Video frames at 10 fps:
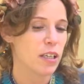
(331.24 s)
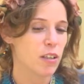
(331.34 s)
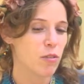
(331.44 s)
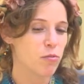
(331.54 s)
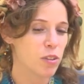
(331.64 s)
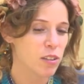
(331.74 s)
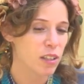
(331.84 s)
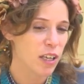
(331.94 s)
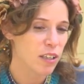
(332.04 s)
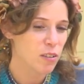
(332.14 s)
In
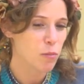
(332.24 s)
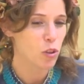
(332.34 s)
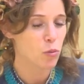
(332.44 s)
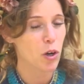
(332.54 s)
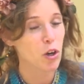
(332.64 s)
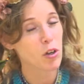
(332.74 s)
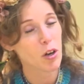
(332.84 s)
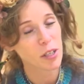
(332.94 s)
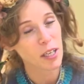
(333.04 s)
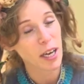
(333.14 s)
Winterreise, because we
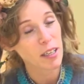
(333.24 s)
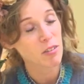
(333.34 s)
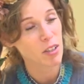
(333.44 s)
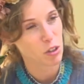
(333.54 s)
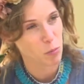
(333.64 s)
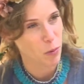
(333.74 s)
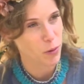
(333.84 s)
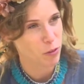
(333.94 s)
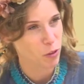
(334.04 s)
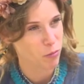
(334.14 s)
already had the
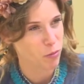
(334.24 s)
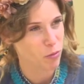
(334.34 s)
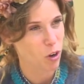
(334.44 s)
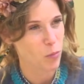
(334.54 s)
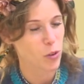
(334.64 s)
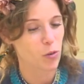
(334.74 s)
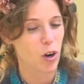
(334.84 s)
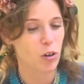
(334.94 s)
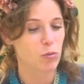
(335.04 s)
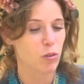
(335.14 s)
experience of Common
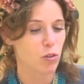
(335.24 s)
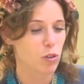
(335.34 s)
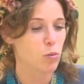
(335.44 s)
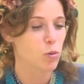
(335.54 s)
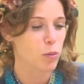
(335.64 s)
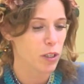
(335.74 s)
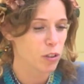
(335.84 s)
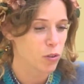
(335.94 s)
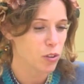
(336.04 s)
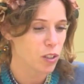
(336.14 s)
Ground, we thought it would be
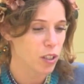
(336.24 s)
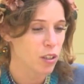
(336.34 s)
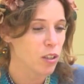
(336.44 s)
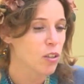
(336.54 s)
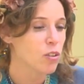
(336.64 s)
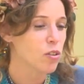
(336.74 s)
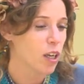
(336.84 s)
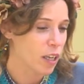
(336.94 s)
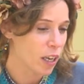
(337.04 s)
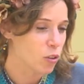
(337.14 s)
interesting
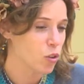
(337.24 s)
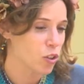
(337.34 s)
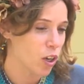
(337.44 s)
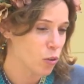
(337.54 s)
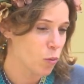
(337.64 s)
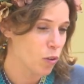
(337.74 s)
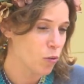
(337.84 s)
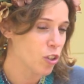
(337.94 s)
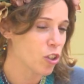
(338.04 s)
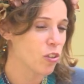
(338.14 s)
again to start with the
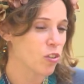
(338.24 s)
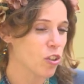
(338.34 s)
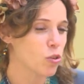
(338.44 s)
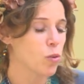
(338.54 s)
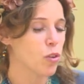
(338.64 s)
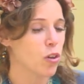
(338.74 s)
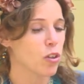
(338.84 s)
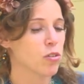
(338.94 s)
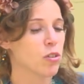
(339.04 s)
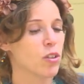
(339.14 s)
research. We
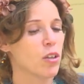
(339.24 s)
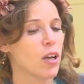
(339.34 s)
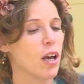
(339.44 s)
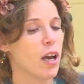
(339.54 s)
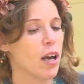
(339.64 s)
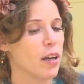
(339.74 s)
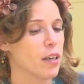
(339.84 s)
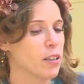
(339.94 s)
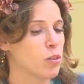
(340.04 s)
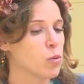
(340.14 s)
thought
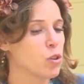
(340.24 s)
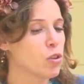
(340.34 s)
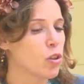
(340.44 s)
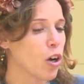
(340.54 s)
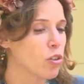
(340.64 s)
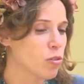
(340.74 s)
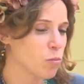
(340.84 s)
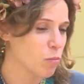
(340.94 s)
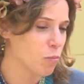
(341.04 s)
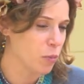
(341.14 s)
it would not
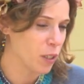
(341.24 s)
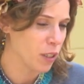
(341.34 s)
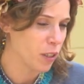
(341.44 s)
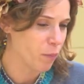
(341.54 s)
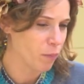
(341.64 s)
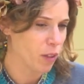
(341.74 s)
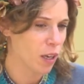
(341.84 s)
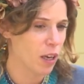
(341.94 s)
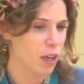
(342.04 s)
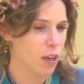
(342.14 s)
be
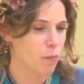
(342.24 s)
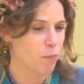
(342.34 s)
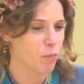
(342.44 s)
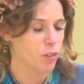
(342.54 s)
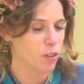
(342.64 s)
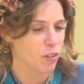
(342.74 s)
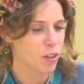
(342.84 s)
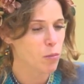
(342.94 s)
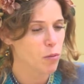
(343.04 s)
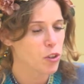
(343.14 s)
the
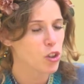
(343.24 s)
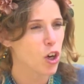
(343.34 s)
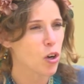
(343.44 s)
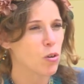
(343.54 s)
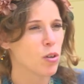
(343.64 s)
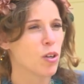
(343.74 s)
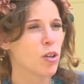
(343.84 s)
theme of the show,